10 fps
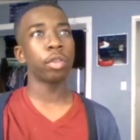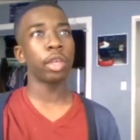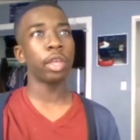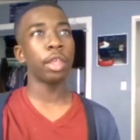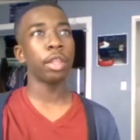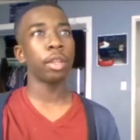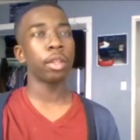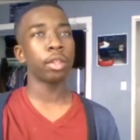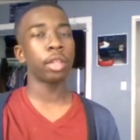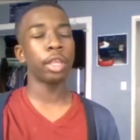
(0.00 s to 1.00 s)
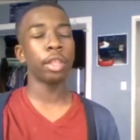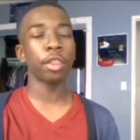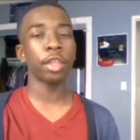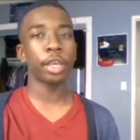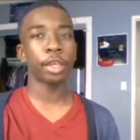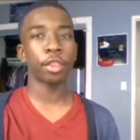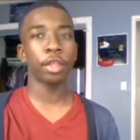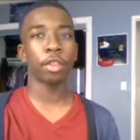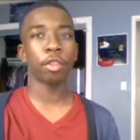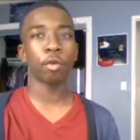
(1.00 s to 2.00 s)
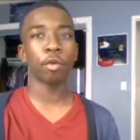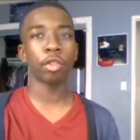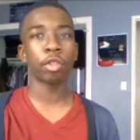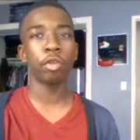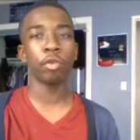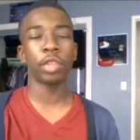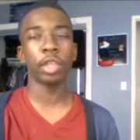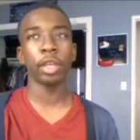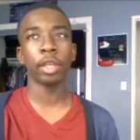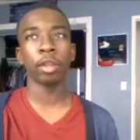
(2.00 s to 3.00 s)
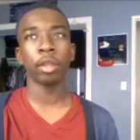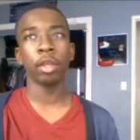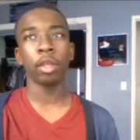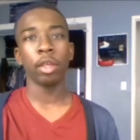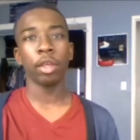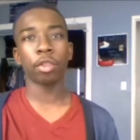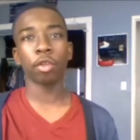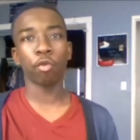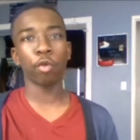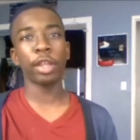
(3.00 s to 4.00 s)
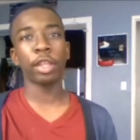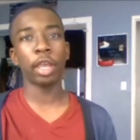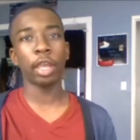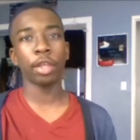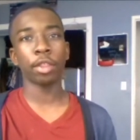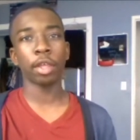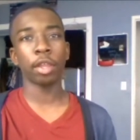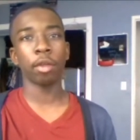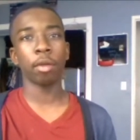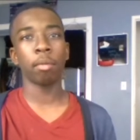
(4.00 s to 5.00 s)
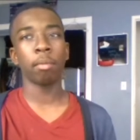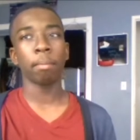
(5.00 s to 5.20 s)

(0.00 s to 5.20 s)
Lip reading: the NCXT Source 210 is a great case at a